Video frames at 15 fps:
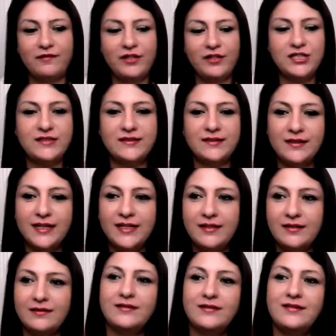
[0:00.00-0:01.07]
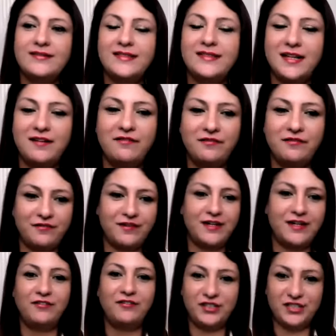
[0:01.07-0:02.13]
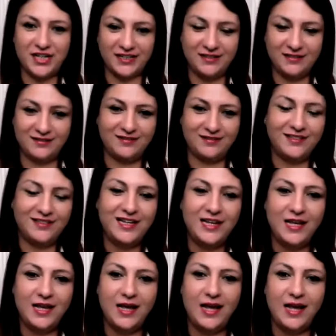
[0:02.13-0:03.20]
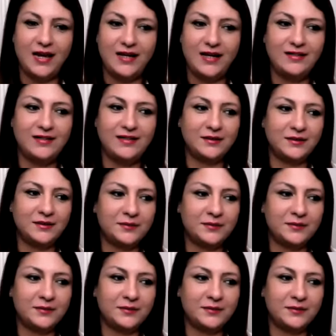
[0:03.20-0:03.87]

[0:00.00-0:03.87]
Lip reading: which is the internal self-rejector. And